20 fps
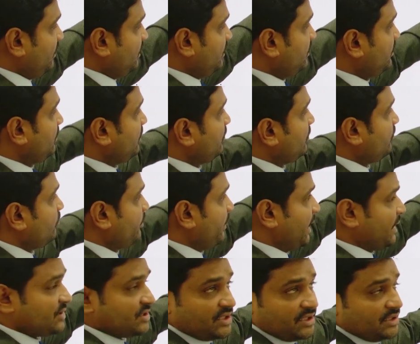
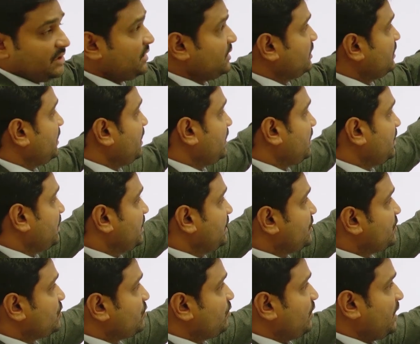matching at list 1
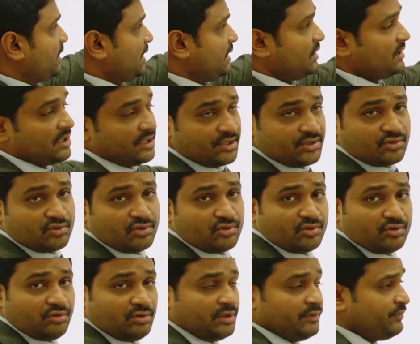and list 2. If you
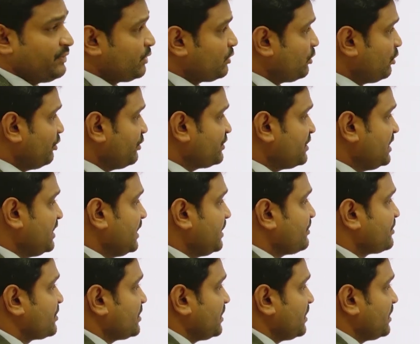closely observe